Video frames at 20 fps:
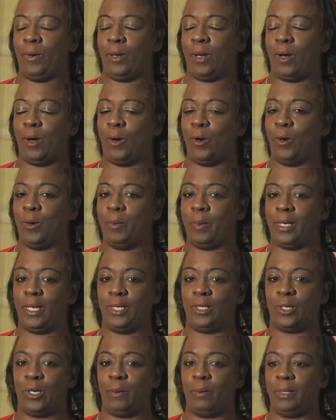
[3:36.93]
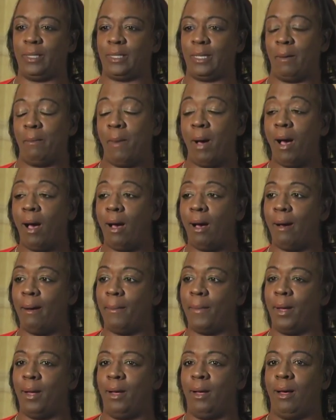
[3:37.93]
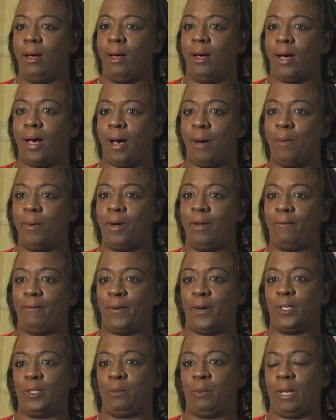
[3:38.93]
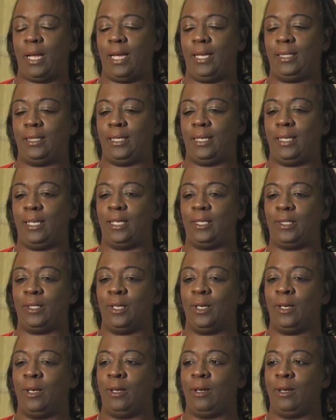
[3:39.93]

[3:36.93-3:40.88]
home and he told me, he said, "Mom, I won first place in this